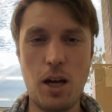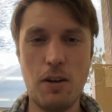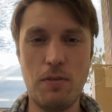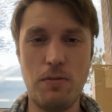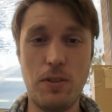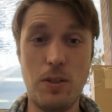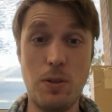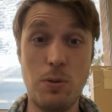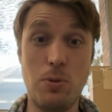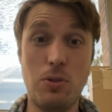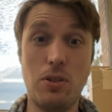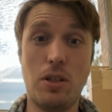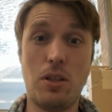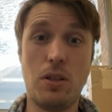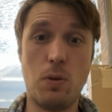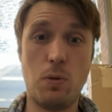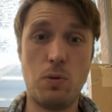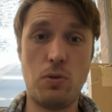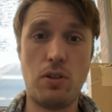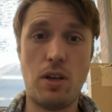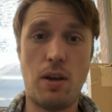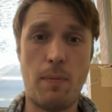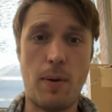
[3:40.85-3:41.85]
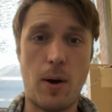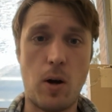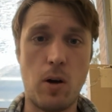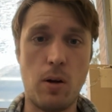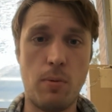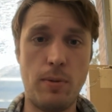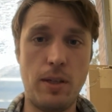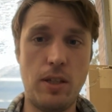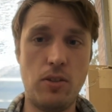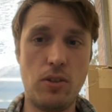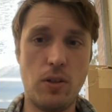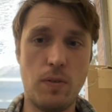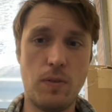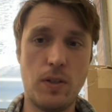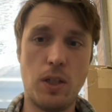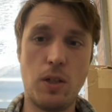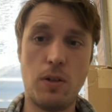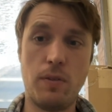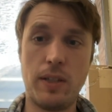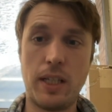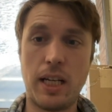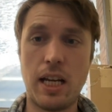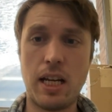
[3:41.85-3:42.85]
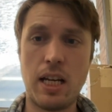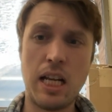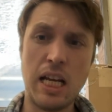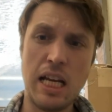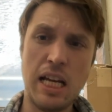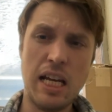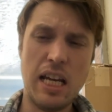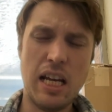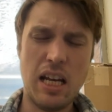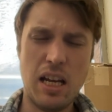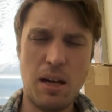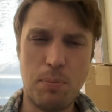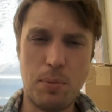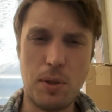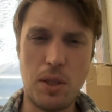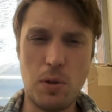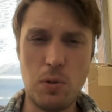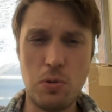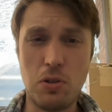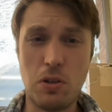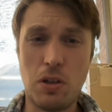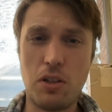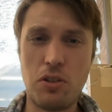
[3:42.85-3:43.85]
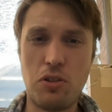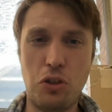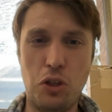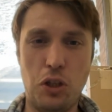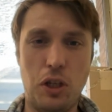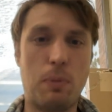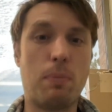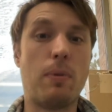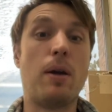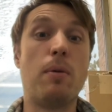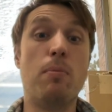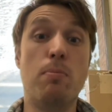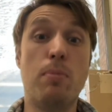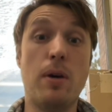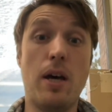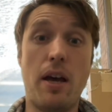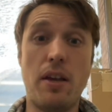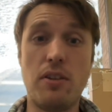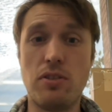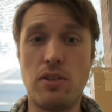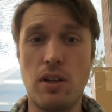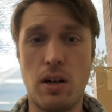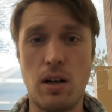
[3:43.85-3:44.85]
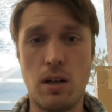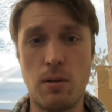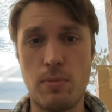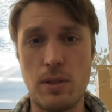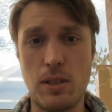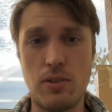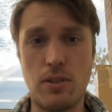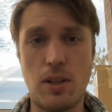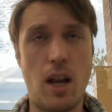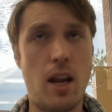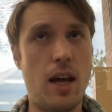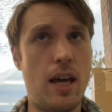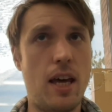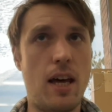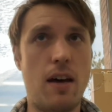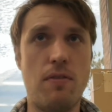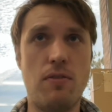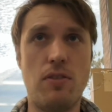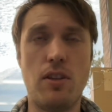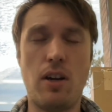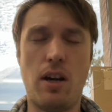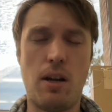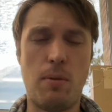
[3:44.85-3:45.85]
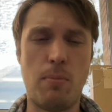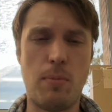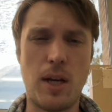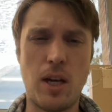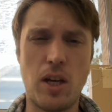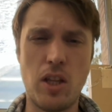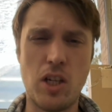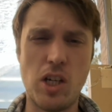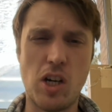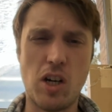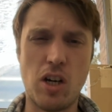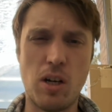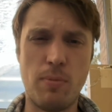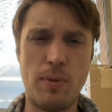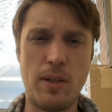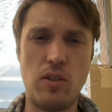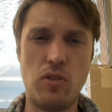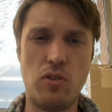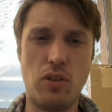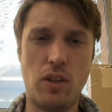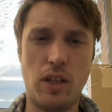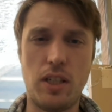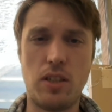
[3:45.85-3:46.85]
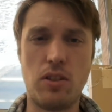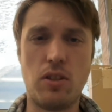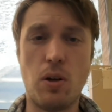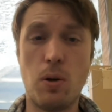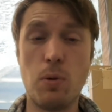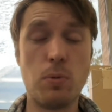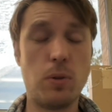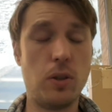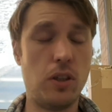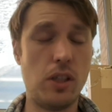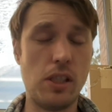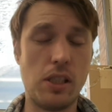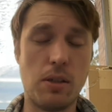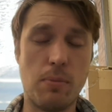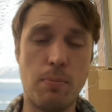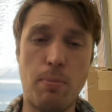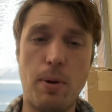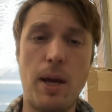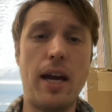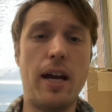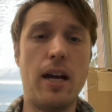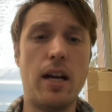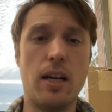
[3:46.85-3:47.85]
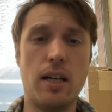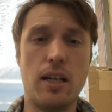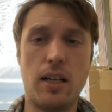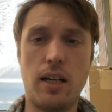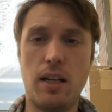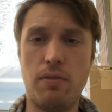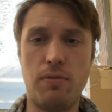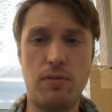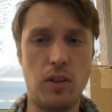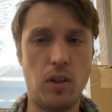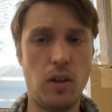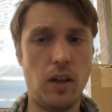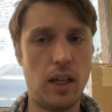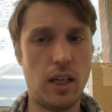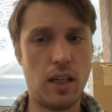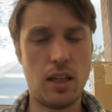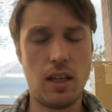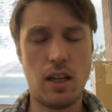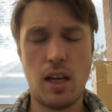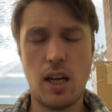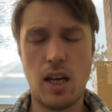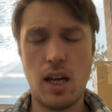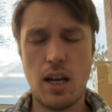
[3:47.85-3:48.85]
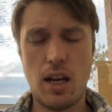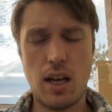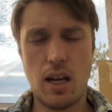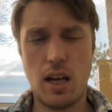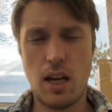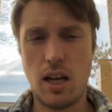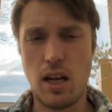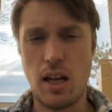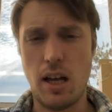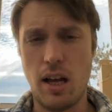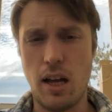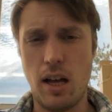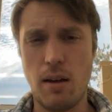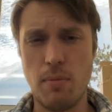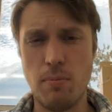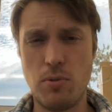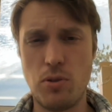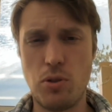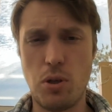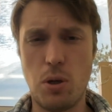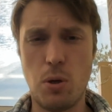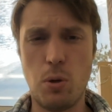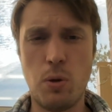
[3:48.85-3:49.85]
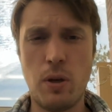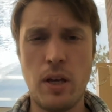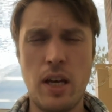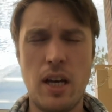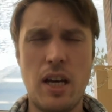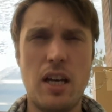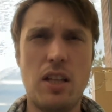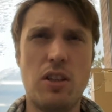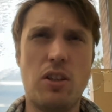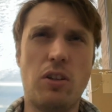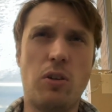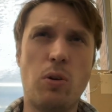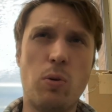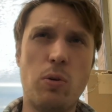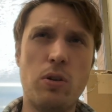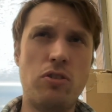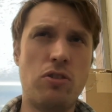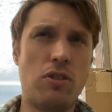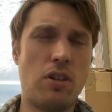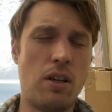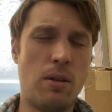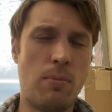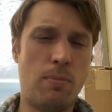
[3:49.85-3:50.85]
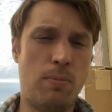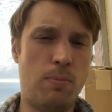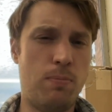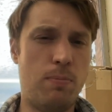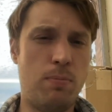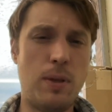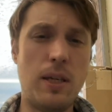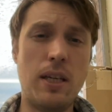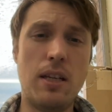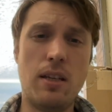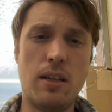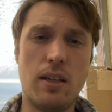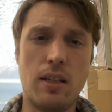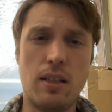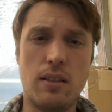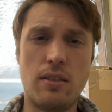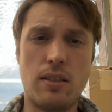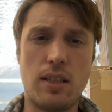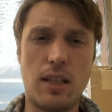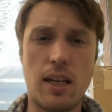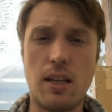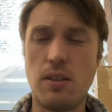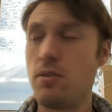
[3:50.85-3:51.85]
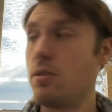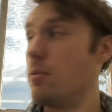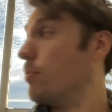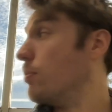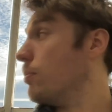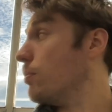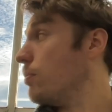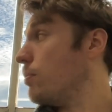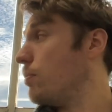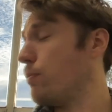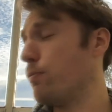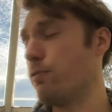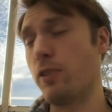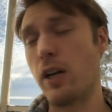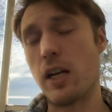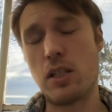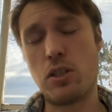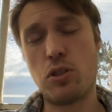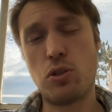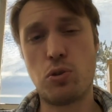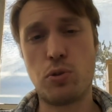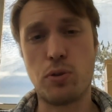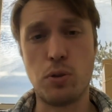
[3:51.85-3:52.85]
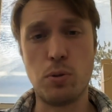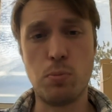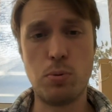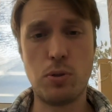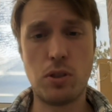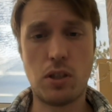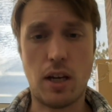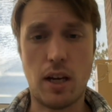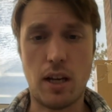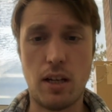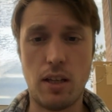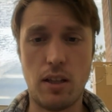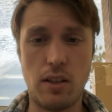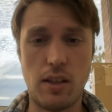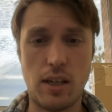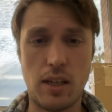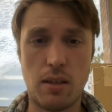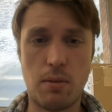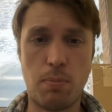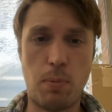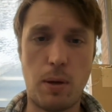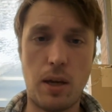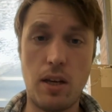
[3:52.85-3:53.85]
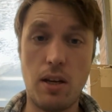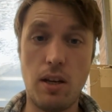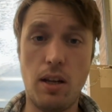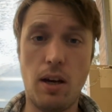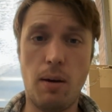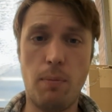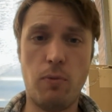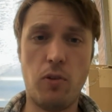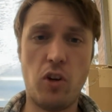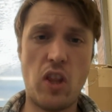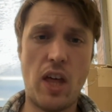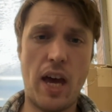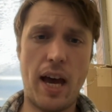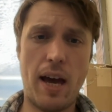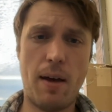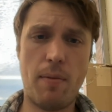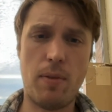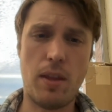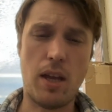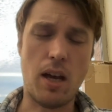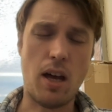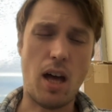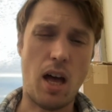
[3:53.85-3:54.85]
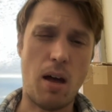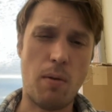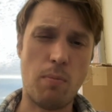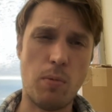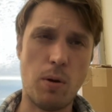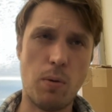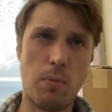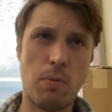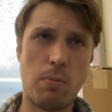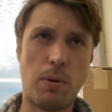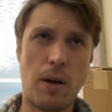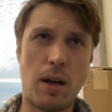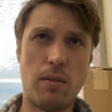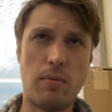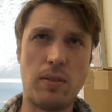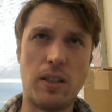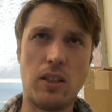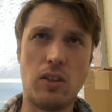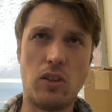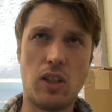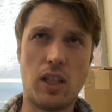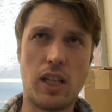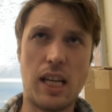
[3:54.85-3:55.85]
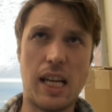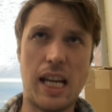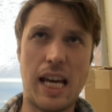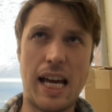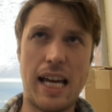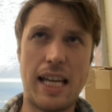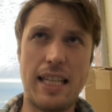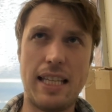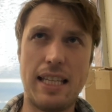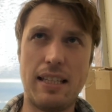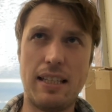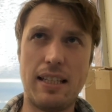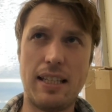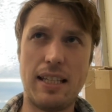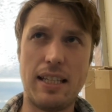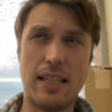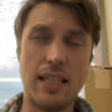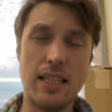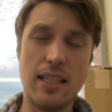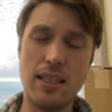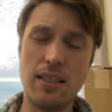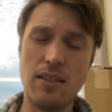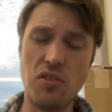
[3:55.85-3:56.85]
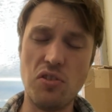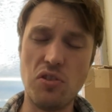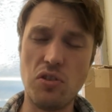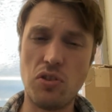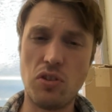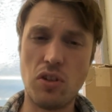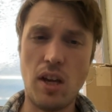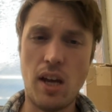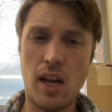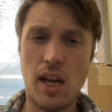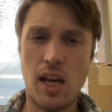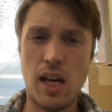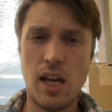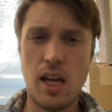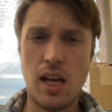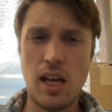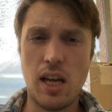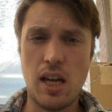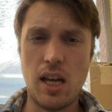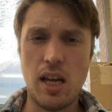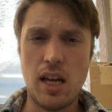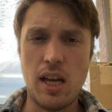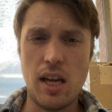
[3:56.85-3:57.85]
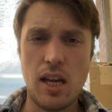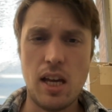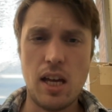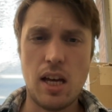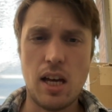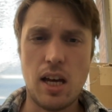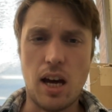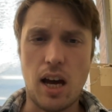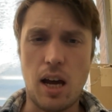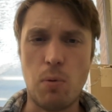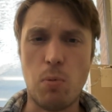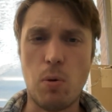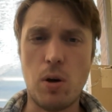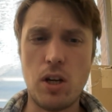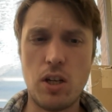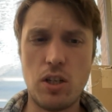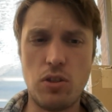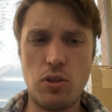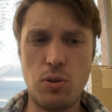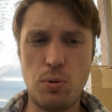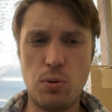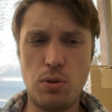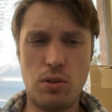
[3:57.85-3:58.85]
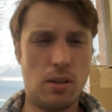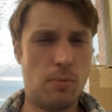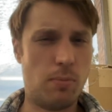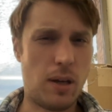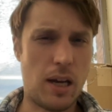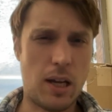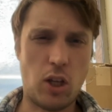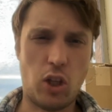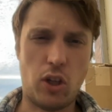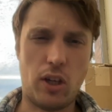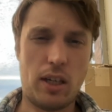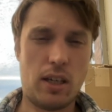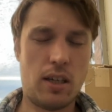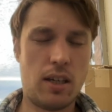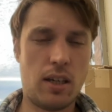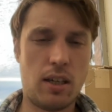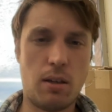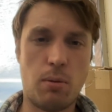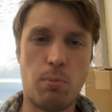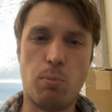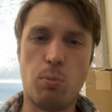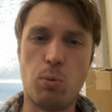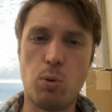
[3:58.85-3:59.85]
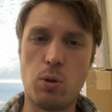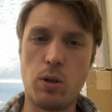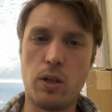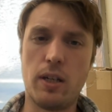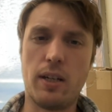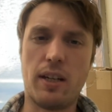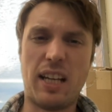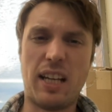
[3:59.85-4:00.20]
of using those same armies over and over again. But those are also like my best armies that I have done. My other armies like don't really compare. I feel like. Um, so the goal is going to be to, to get some fresh troops kind of like painted up for that. Um, what we're probably looking at is I want to do some kind of like more